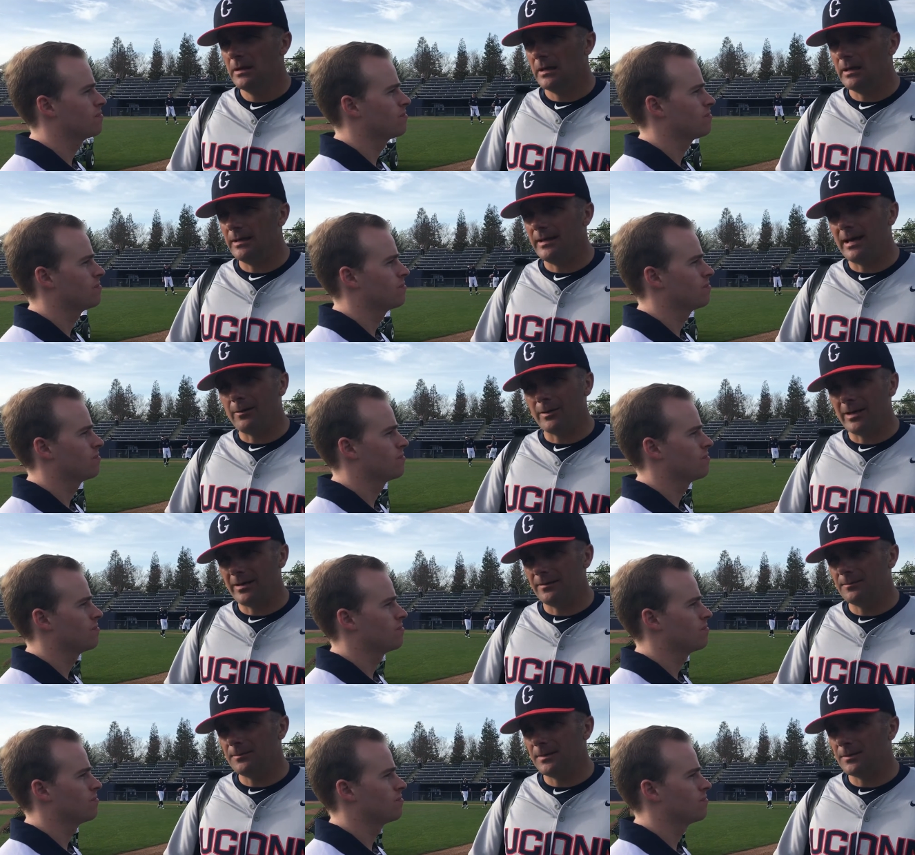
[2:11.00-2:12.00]
Speaker 1: uh, now we got
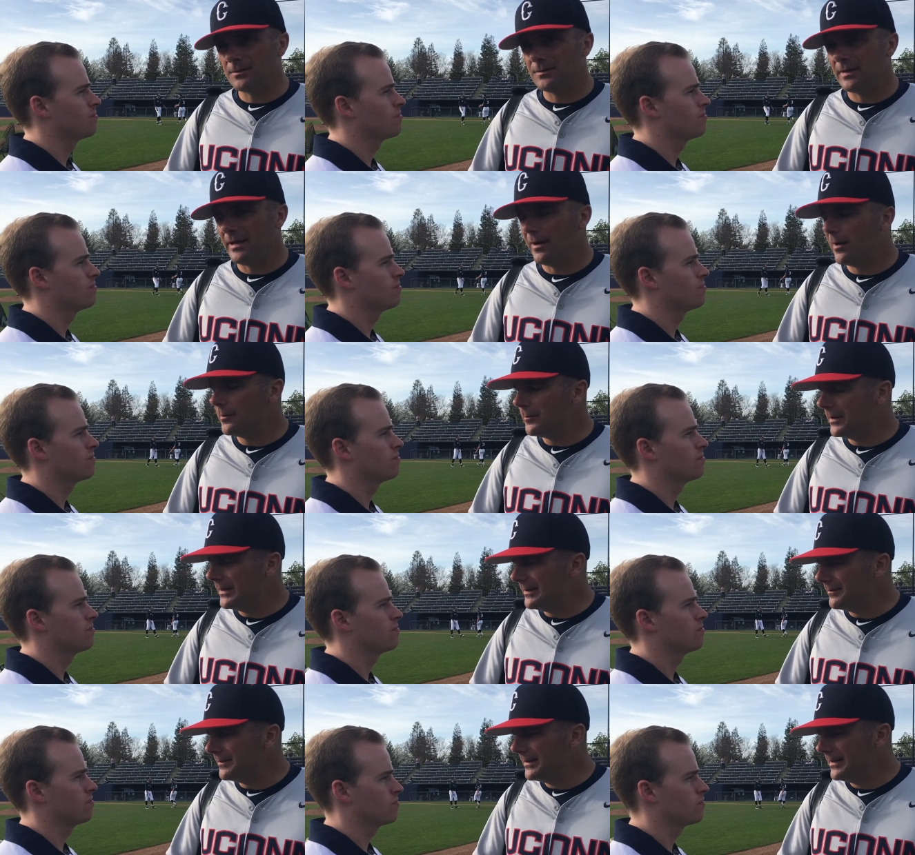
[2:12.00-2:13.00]
to you know, stay hungry
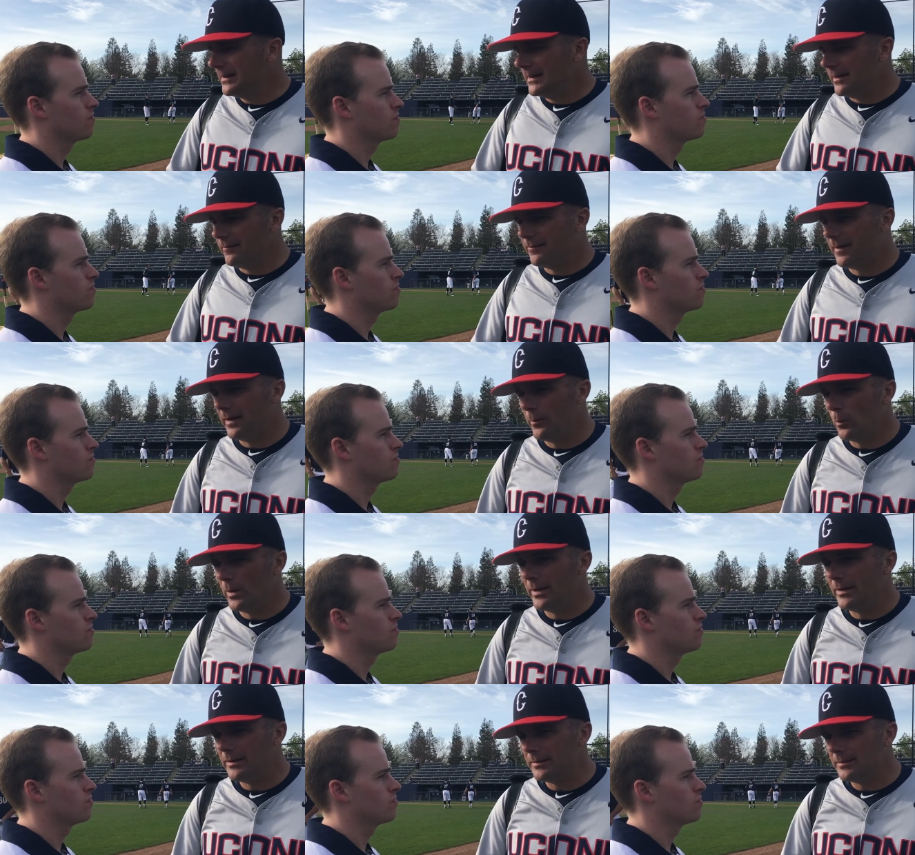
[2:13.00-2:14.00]
and, and, find a
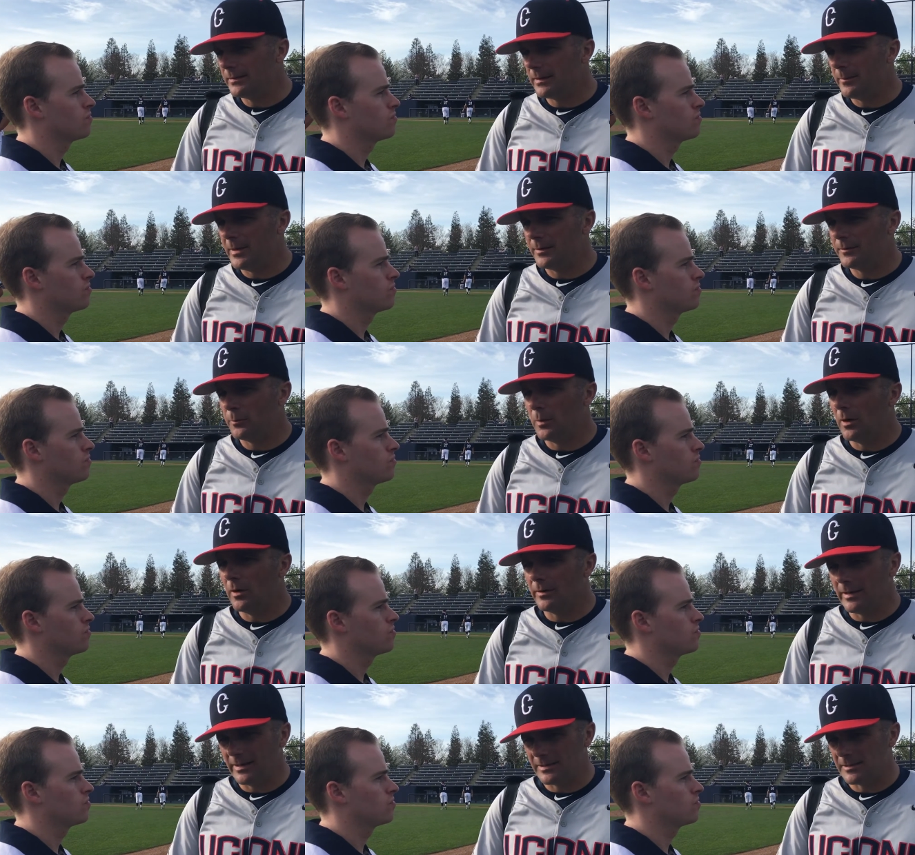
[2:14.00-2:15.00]
way to, to come out
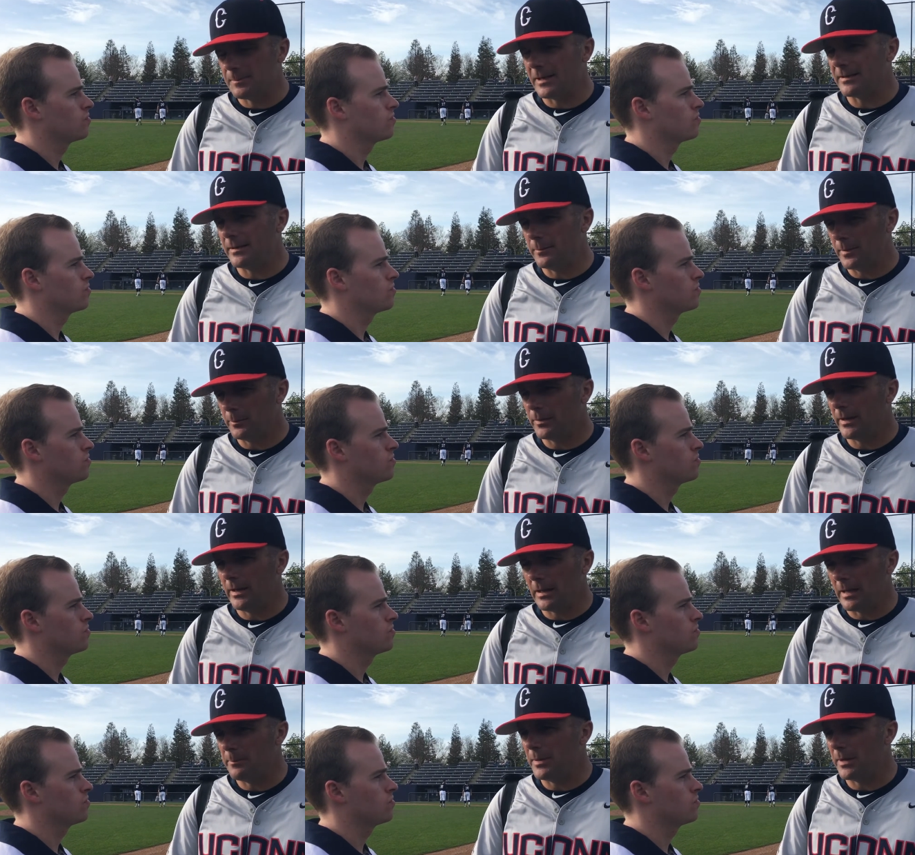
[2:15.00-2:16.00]
tomorrow. I got to expect them to play
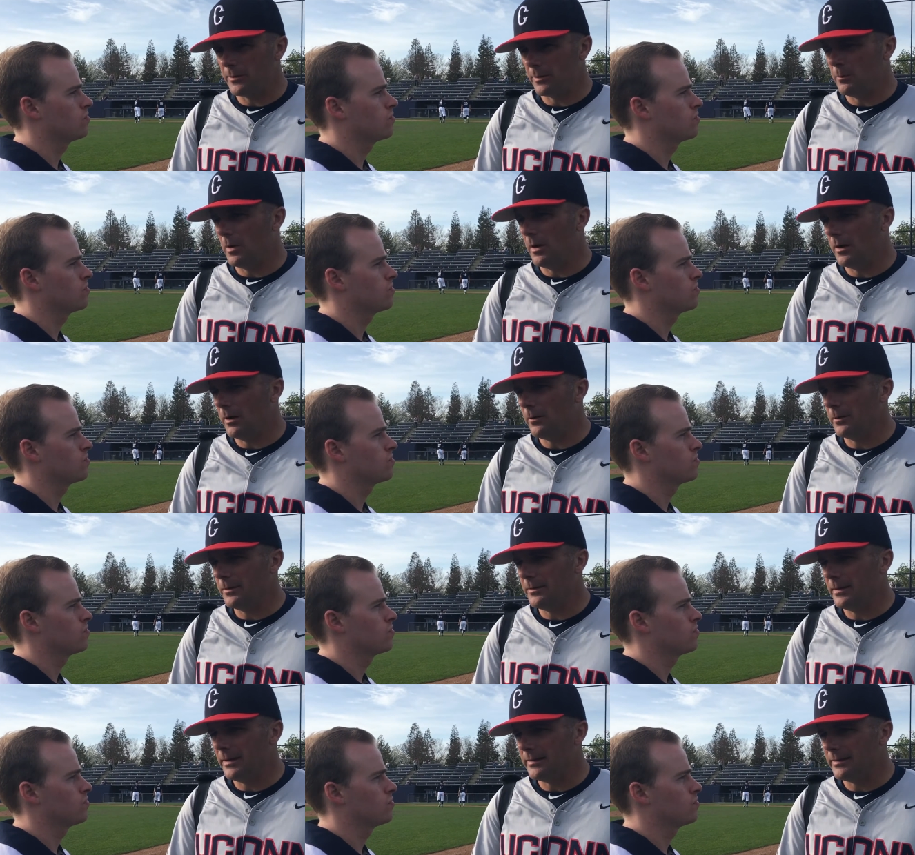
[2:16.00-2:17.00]
a lot better tomorrow
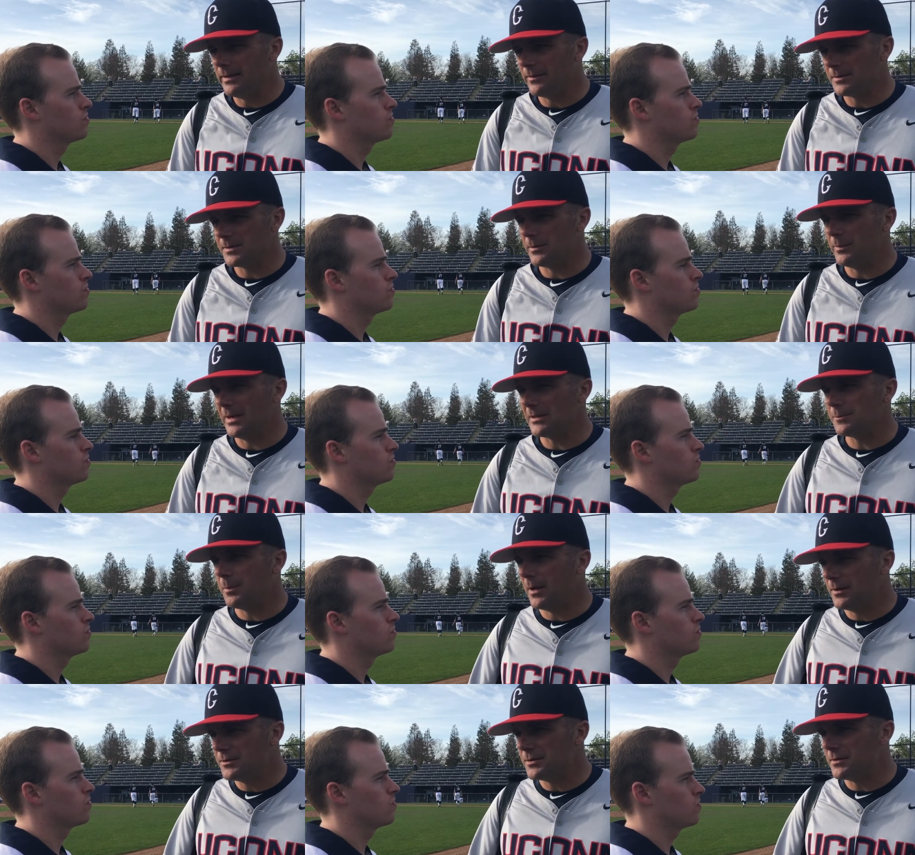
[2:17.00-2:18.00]
and, and, give us their best
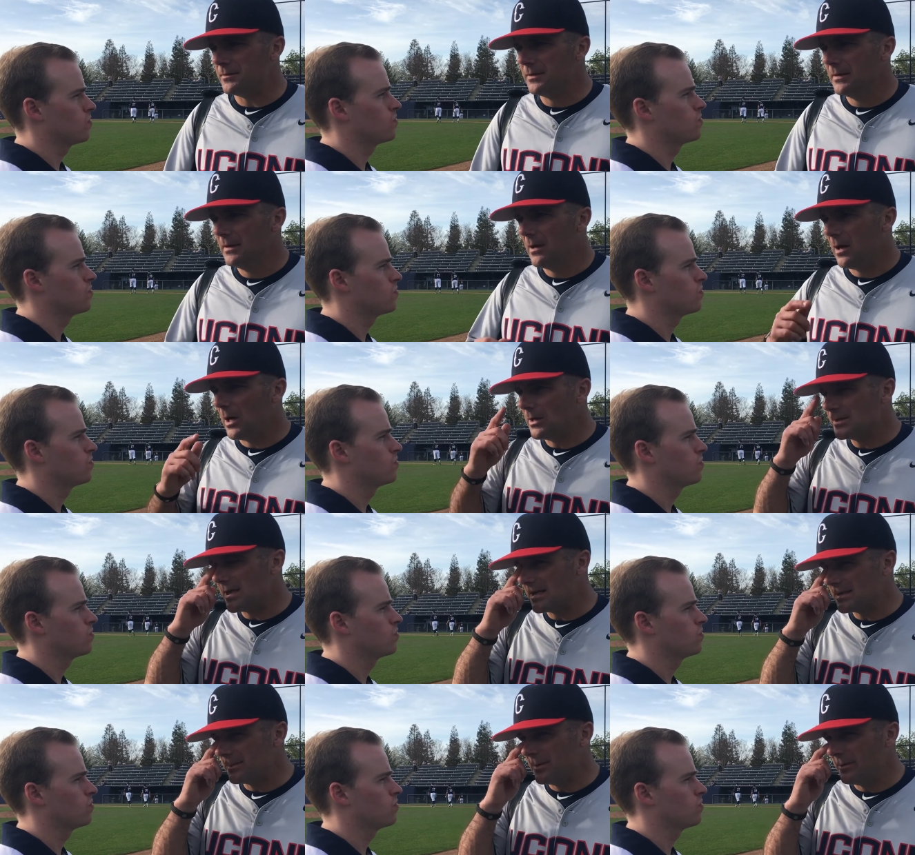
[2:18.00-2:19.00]
punch. And ours
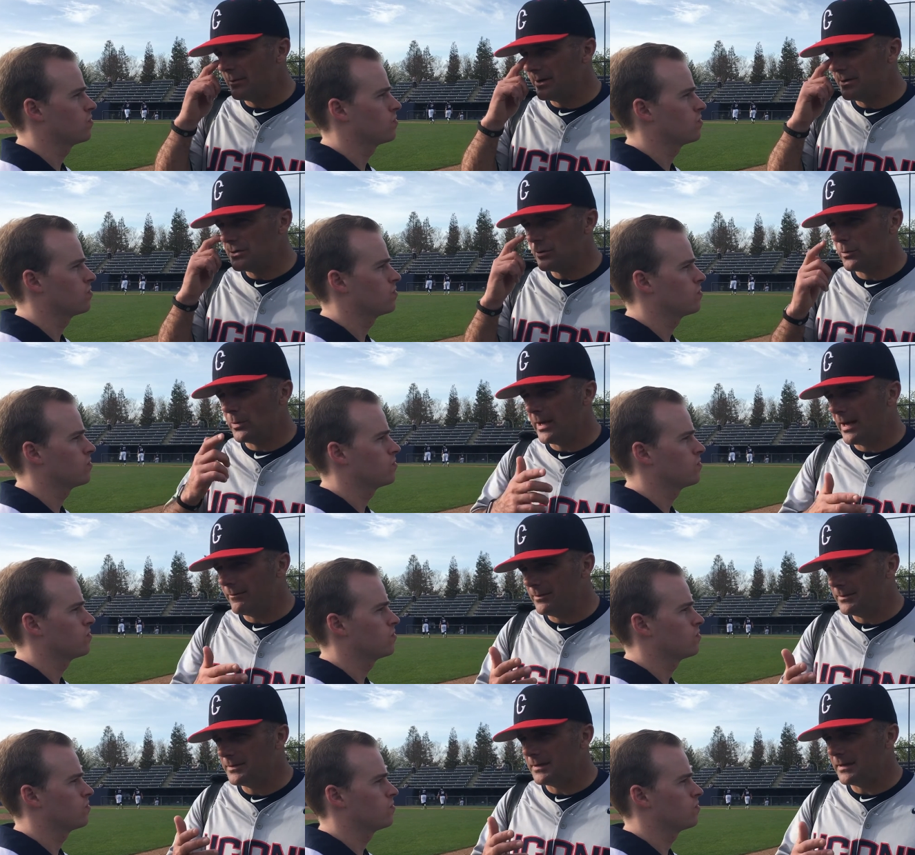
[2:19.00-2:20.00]
has to be ready too. We
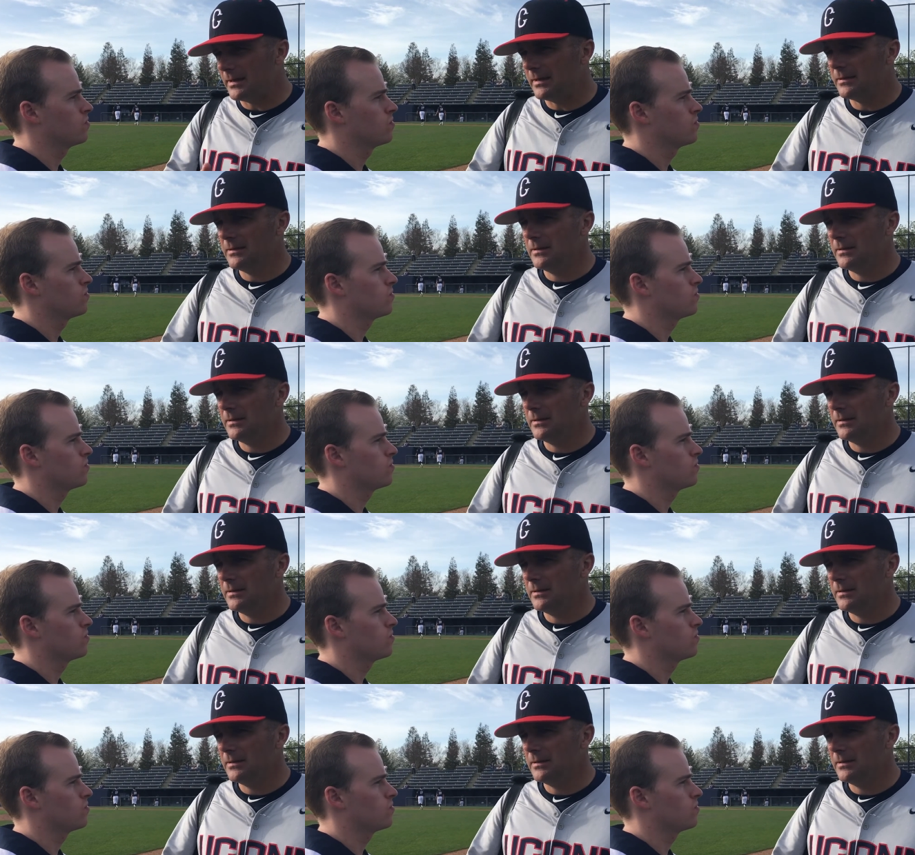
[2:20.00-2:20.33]
haven't. Uh,